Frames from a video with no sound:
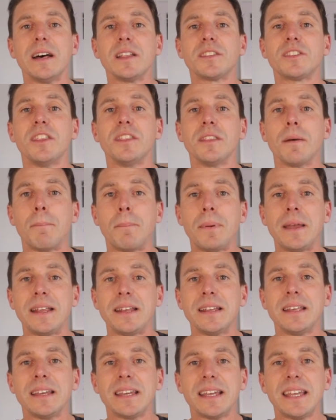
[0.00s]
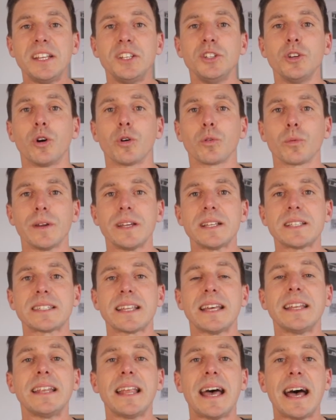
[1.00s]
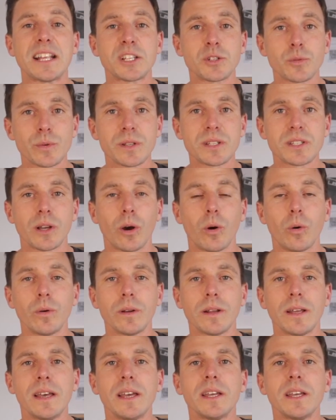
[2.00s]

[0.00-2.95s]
than the beat in your wrist, and as a result,